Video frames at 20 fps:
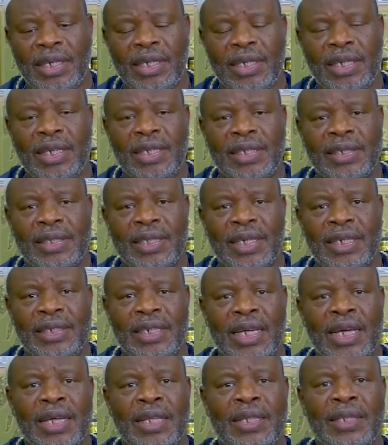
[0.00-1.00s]
is that
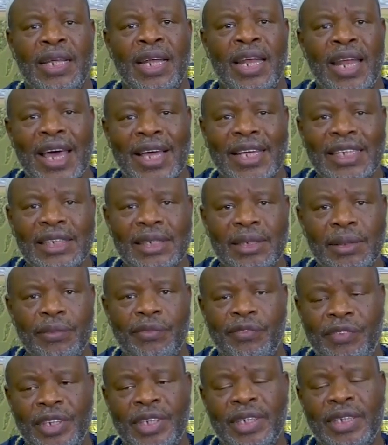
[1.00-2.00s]
the next
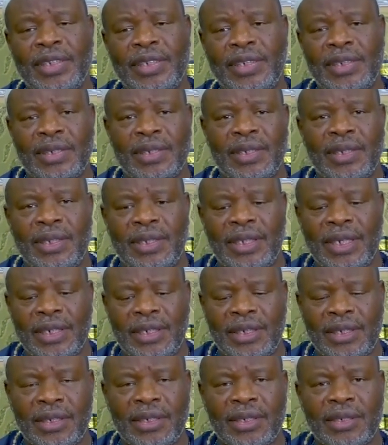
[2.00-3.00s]
verse
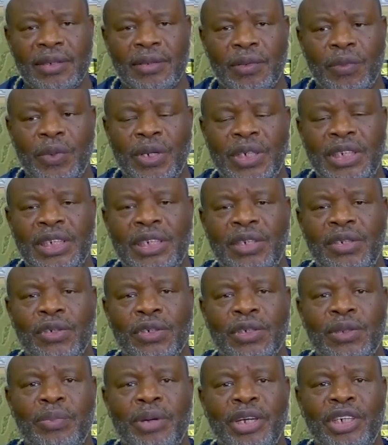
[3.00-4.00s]
that we did
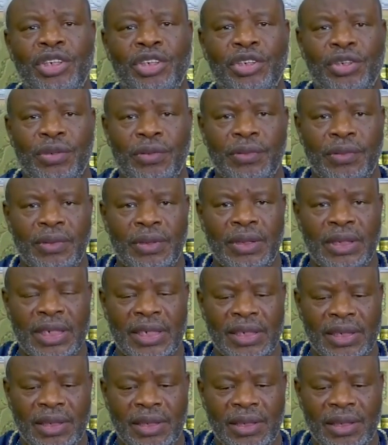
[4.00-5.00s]
not mention
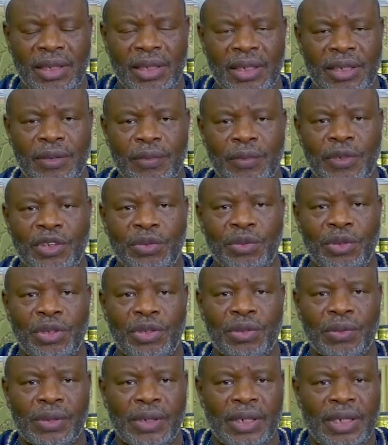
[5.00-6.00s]
yesterday, which we
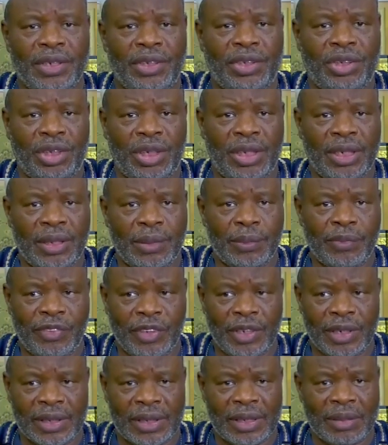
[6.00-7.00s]
took last year,
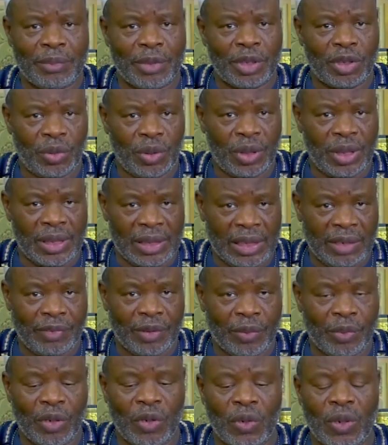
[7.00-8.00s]
verse number
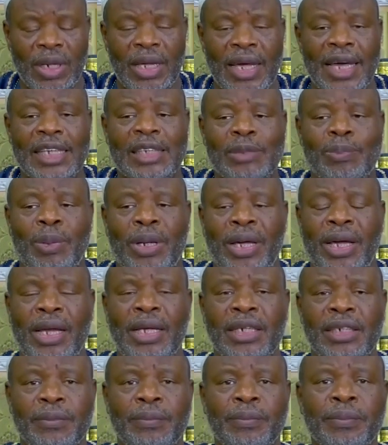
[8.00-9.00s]
27, we only
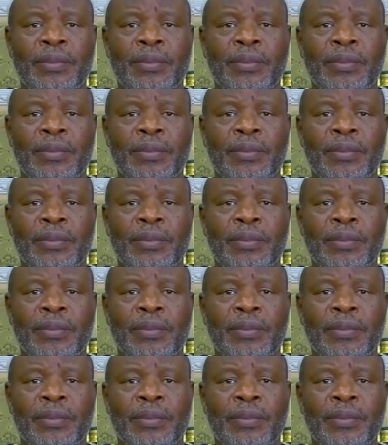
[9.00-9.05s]
explained